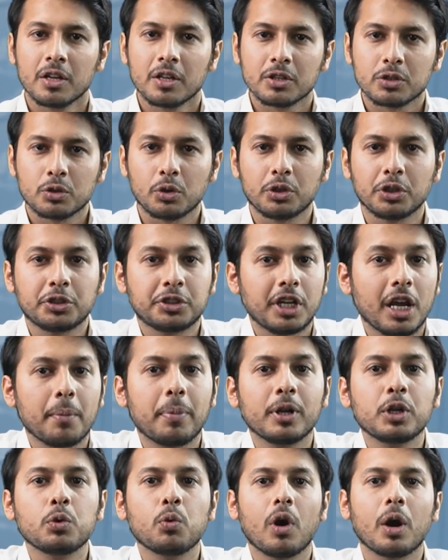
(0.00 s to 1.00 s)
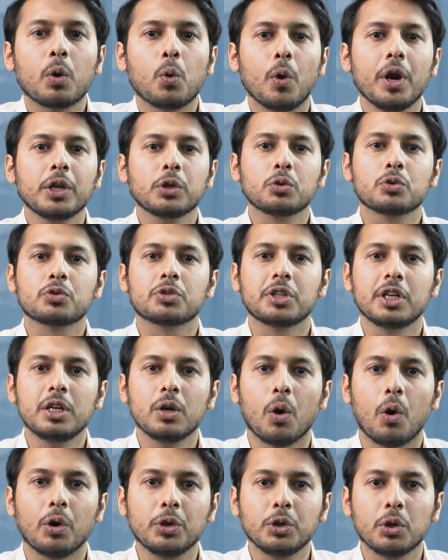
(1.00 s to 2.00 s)
So the table you are going to see
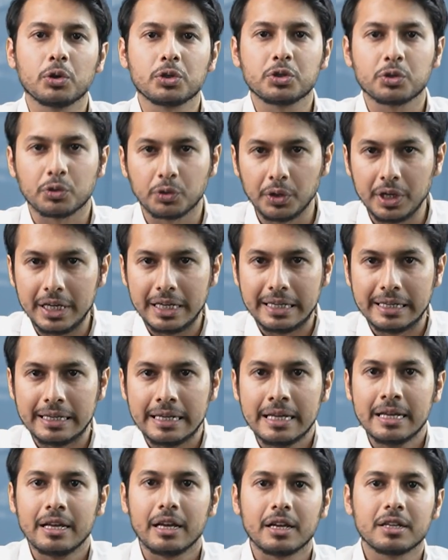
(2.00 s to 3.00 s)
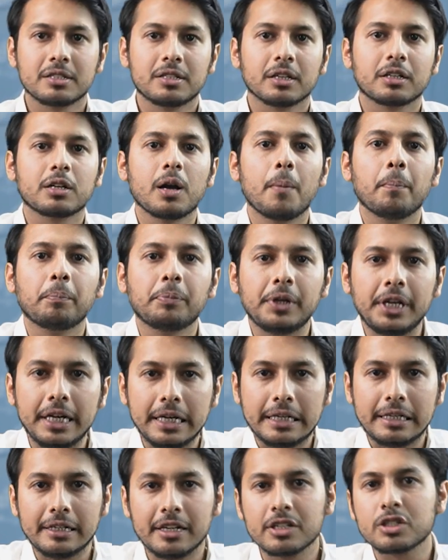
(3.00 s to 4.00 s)
on your screen is the
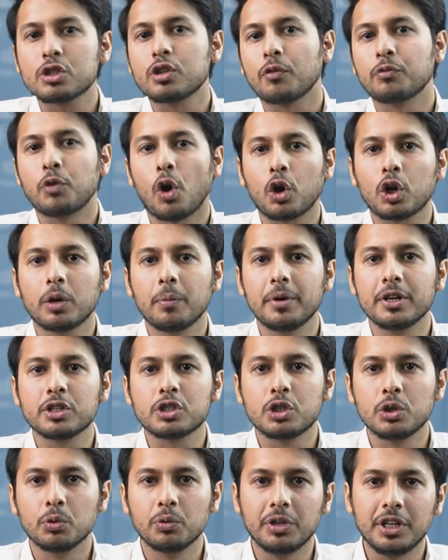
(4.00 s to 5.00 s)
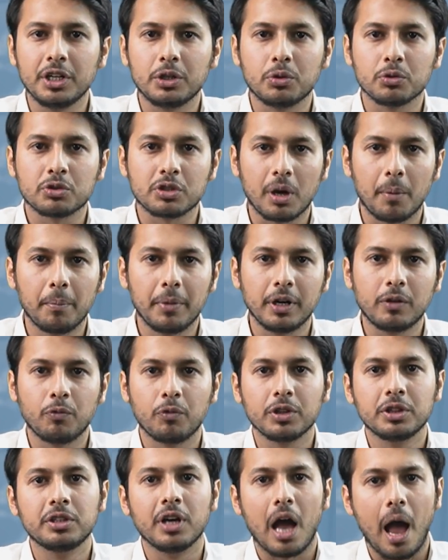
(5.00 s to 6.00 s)
complete list of documents you need to submit
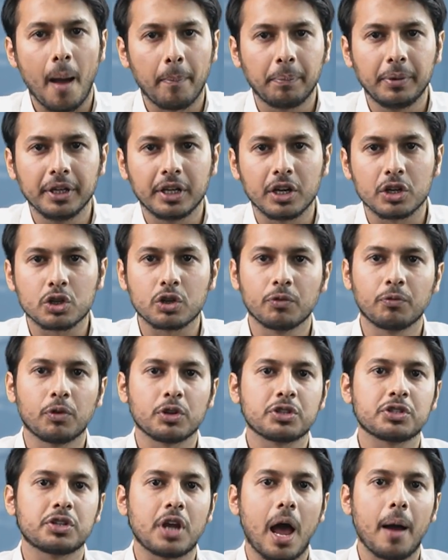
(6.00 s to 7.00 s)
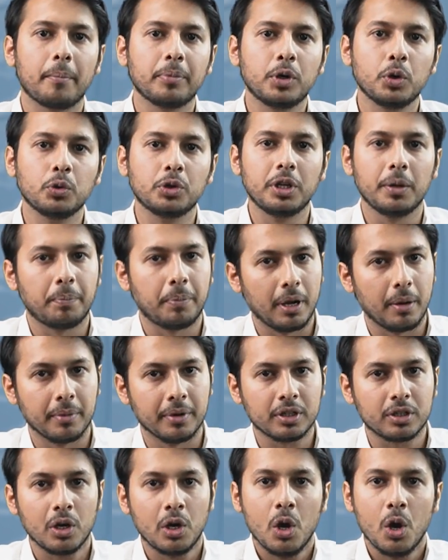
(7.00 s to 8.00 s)
with the application for stamp duty
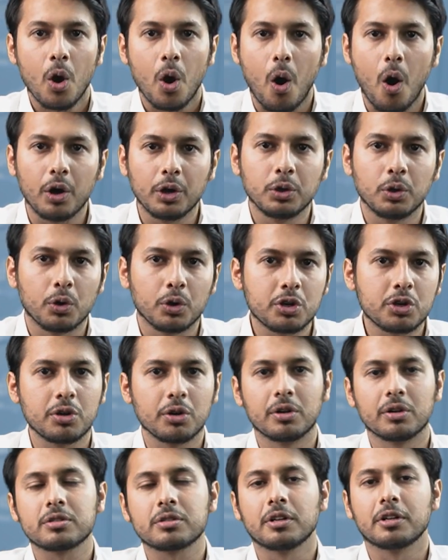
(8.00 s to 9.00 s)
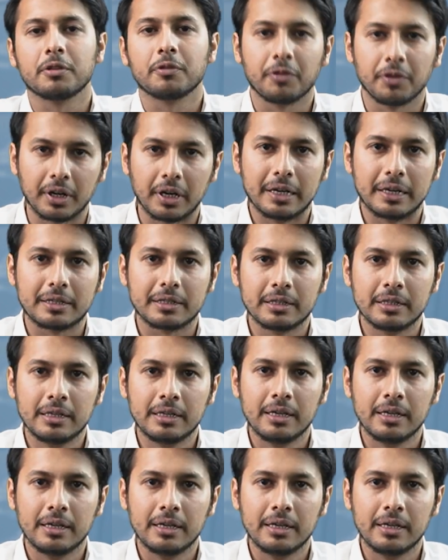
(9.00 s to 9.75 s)
payment on your share certificate.